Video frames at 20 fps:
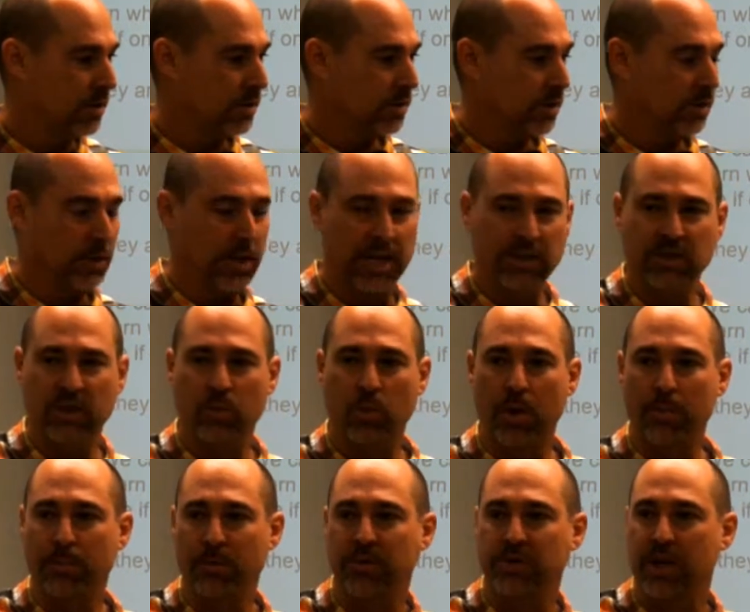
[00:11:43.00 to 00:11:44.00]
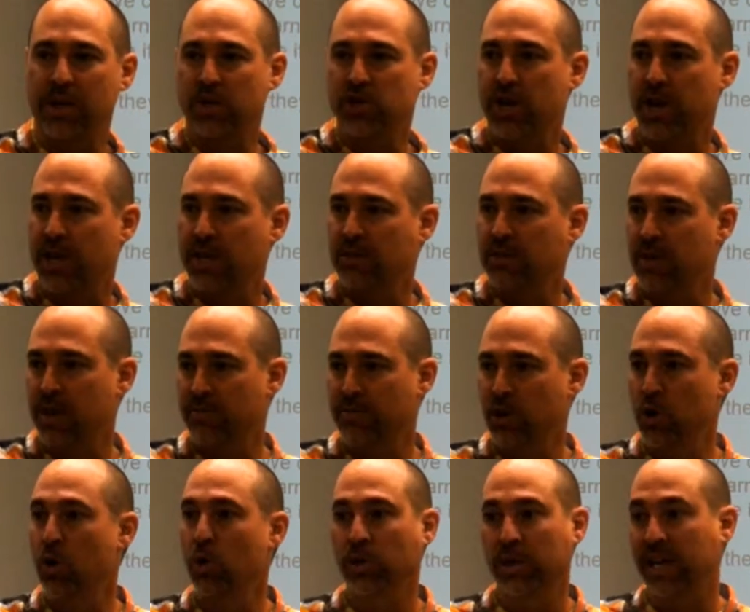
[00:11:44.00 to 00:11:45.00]
So less than 1% chance of
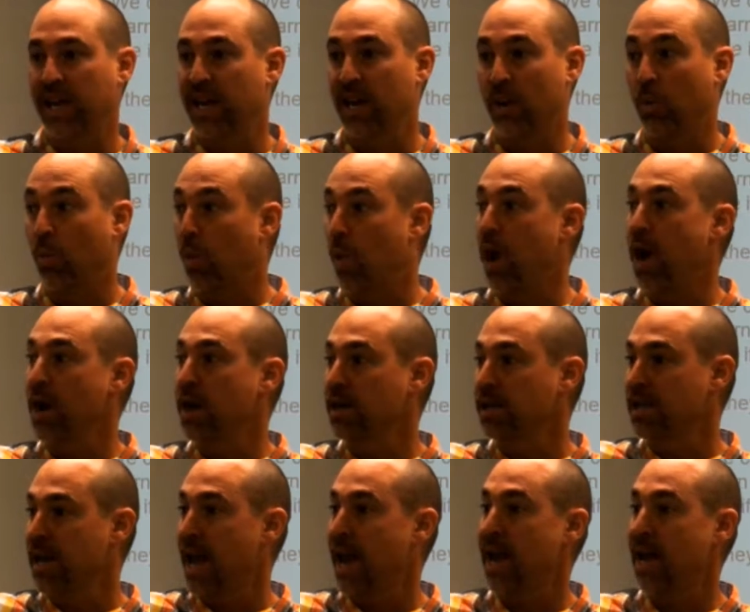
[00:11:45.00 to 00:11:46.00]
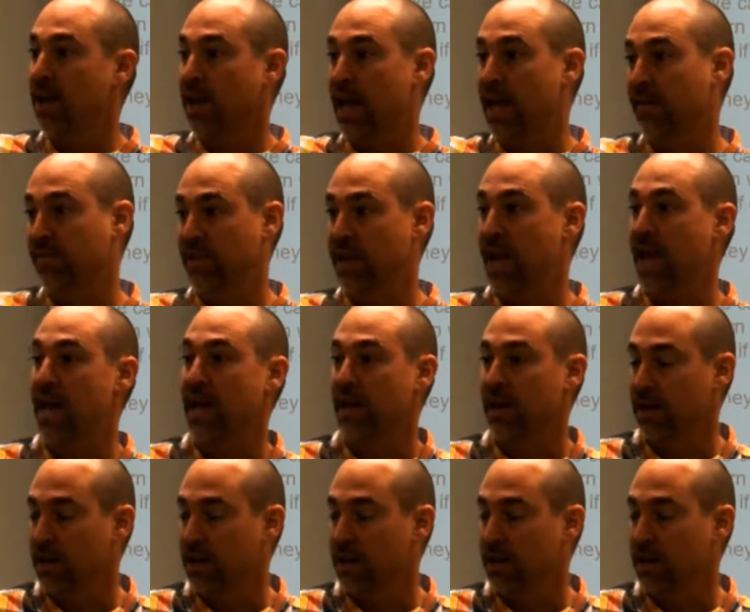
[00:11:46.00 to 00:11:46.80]
you only getting one tail out of 10.